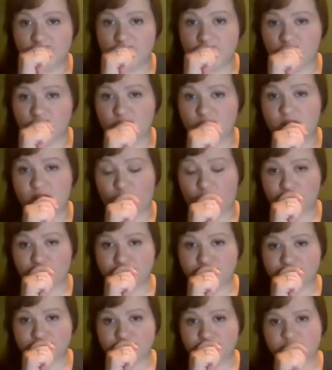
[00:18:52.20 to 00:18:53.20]
Do you
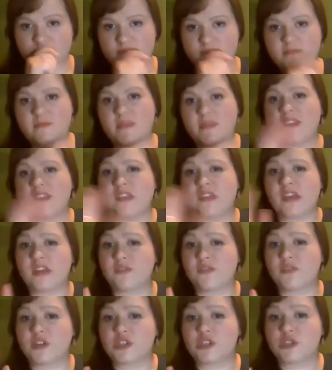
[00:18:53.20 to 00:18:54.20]
know that
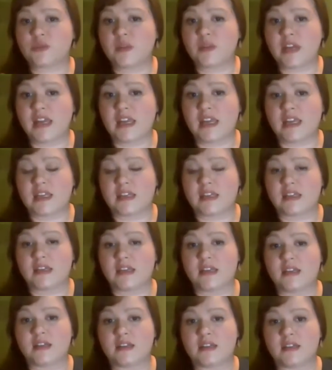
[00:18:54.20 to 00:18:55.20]
if a train
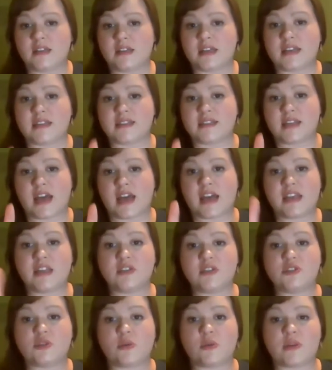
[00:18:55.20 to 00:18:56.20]
is
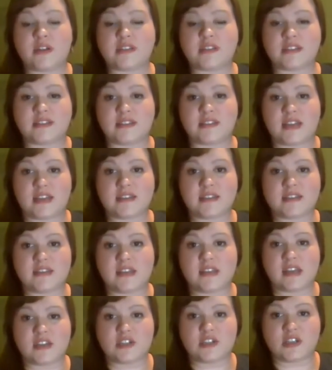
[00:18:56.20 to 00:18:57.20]
heading towards a
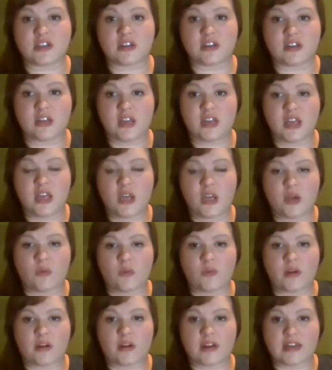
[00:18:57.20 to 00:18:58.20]
destination
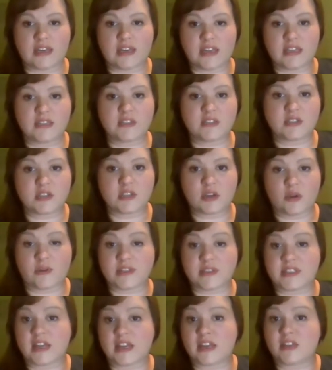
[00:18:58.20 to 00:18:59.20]
where it needs to go,
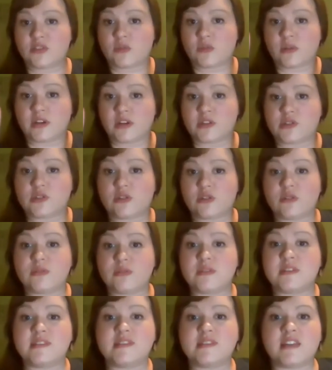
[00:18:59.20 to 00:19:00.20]
it's heading toward a
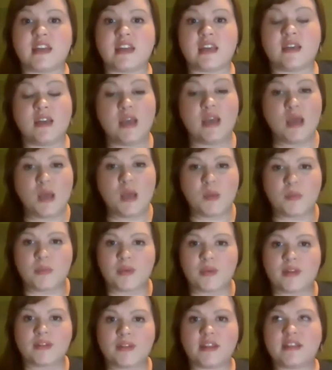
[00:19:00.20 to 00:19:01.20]
certain city,
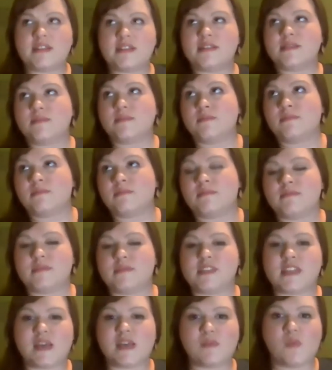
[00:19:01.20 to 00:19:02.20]
let's
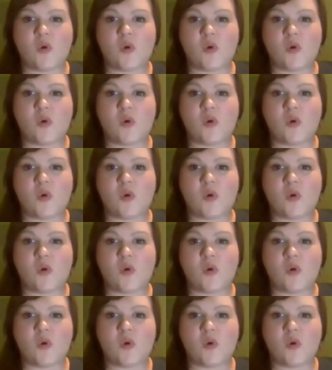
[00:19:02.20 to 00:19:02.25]
say